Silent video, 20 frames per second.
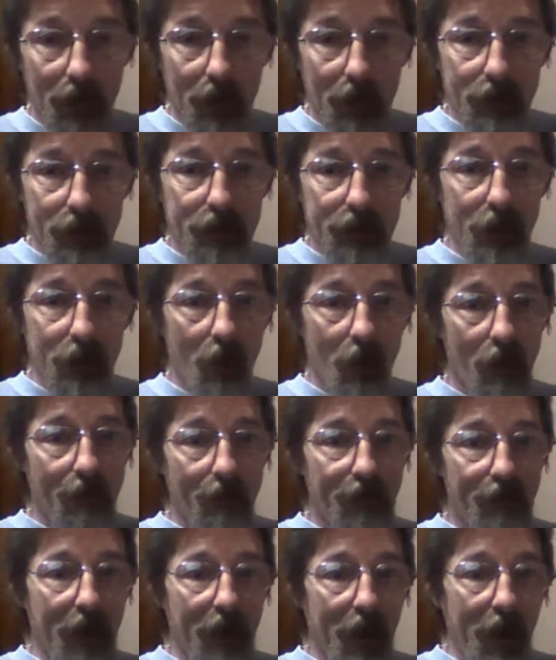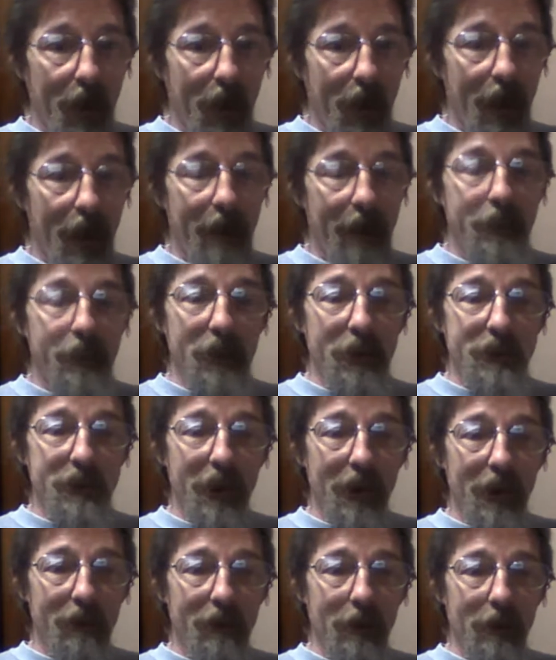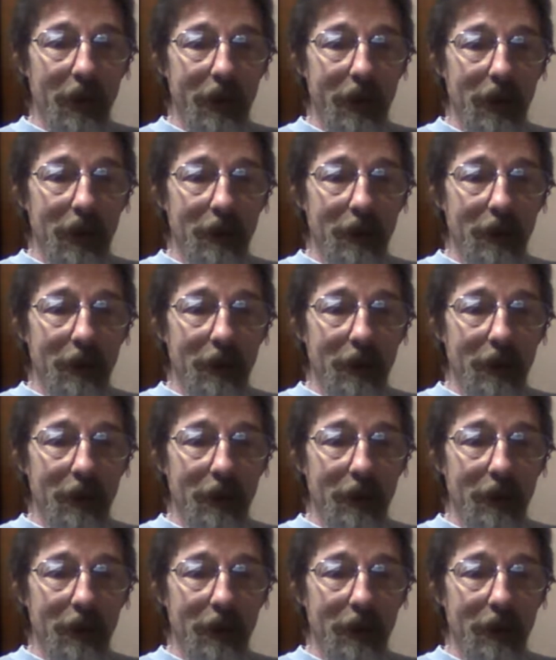So, hey, I appreciate everybody